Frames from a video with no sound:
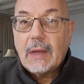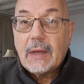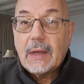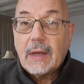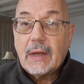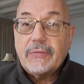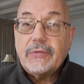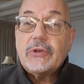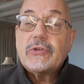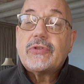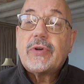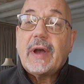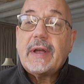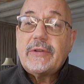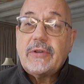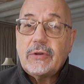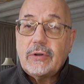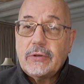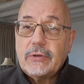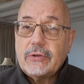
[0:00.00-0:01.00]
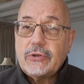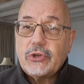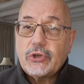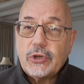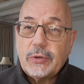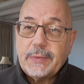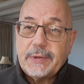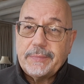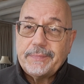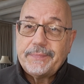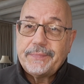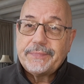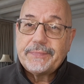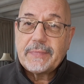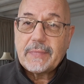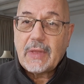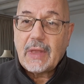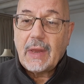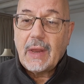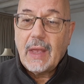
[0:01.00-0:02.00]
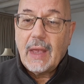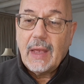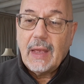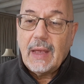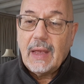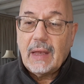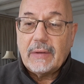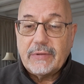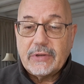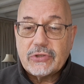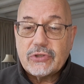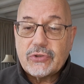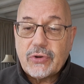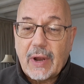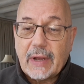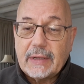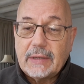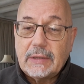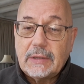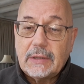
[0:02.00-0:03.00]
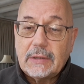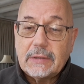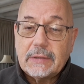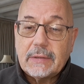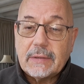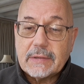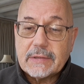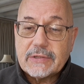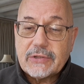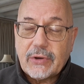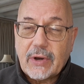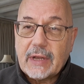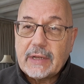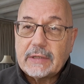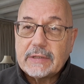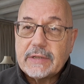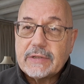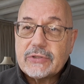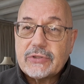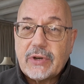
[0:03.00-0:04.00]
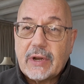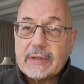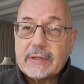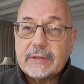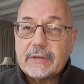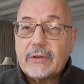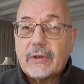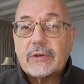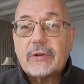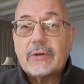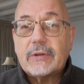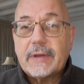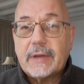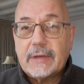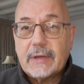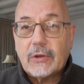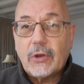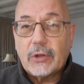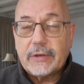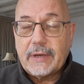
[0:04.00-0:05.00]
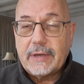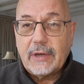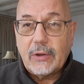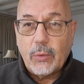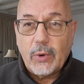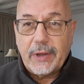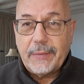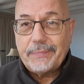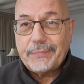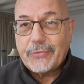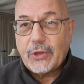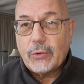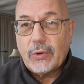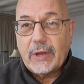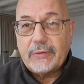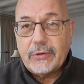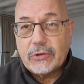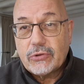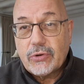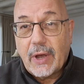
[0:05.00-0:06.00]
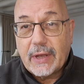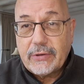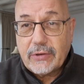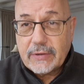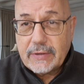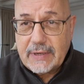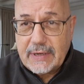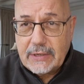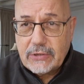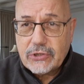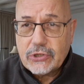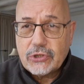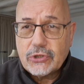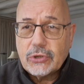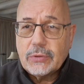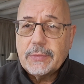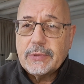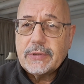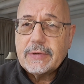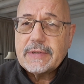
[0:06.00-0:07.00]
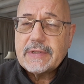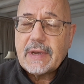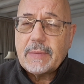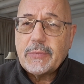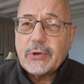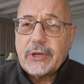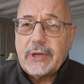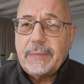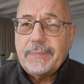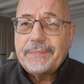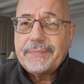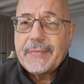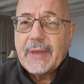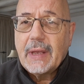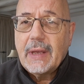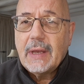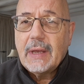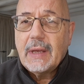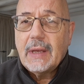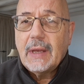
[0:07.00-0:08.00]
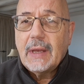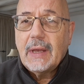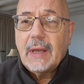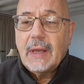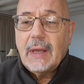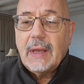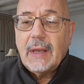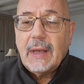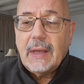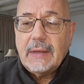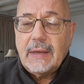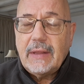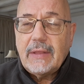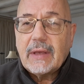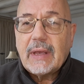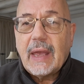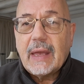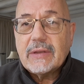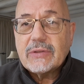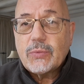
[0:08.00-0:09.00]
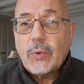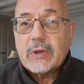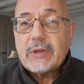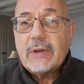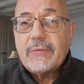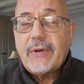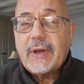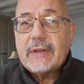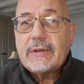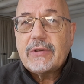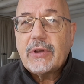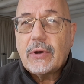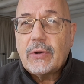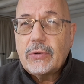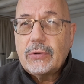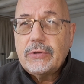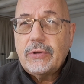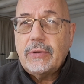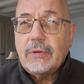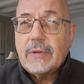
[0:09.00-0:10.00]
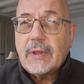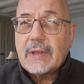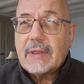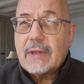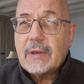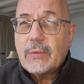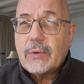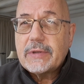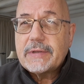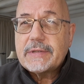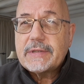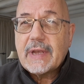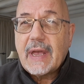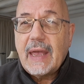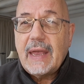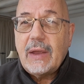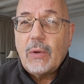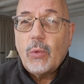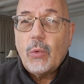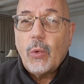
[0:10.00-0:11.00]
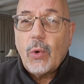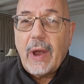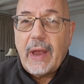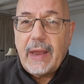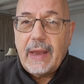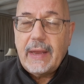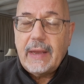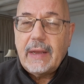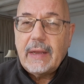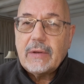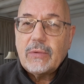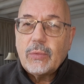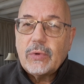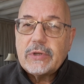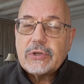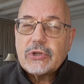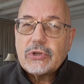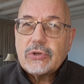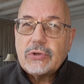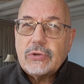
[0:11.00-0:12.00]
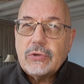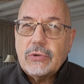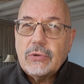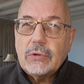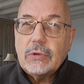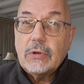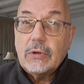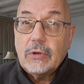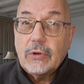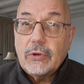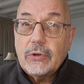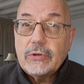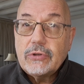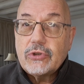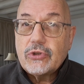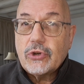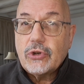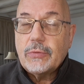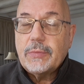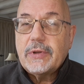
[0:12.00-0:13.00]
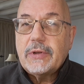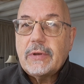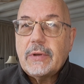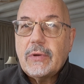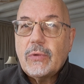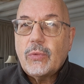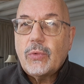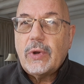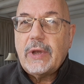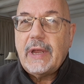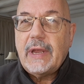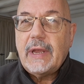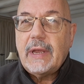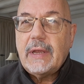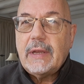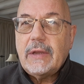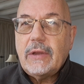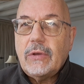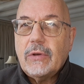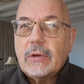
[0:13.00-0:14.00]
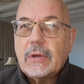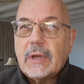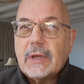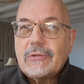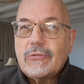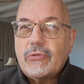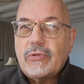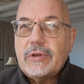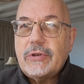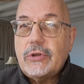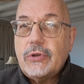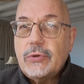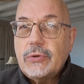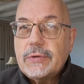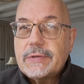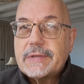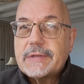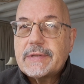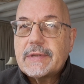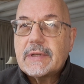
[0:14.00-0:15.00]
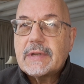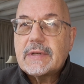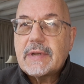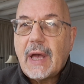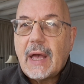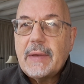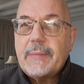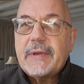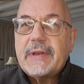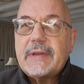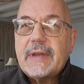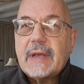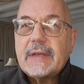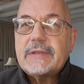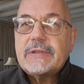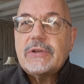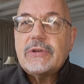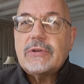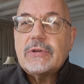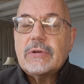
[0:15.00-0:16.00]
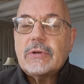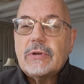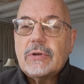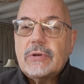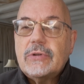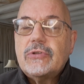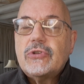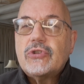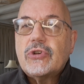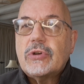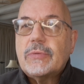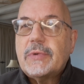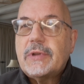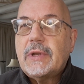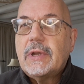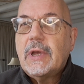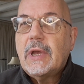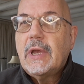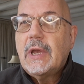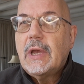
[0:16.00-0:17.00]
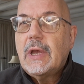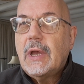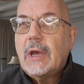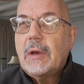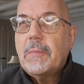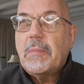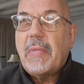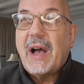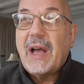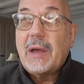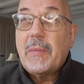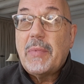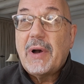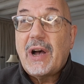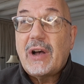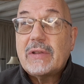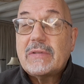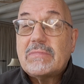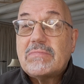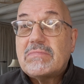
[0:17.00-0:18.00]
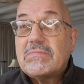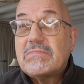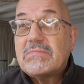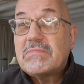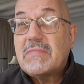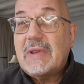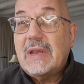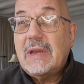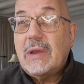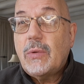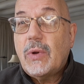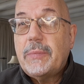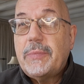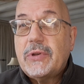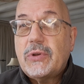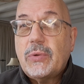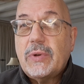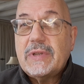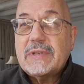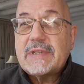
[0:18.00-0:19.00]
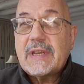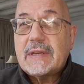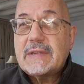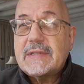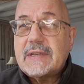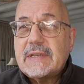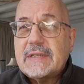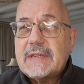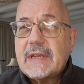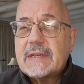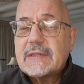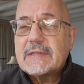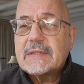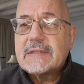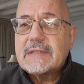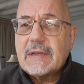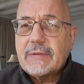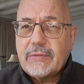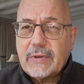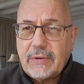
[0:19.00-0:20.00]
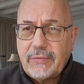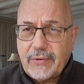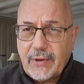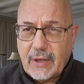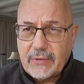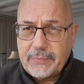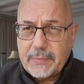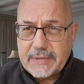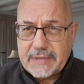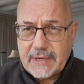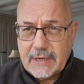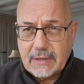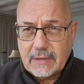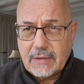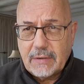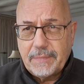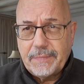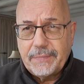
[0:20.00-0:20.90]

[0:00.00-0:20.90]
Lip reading: Have you tried to learn German? Have you struggled and struggled and struggled and not got anywhere? Or have you tried to teach German to somebody? In either case, what if I told you that there was a way in which to learn German where you can reduce the time it takes you to learn German by about anywhere between 66 and 75%?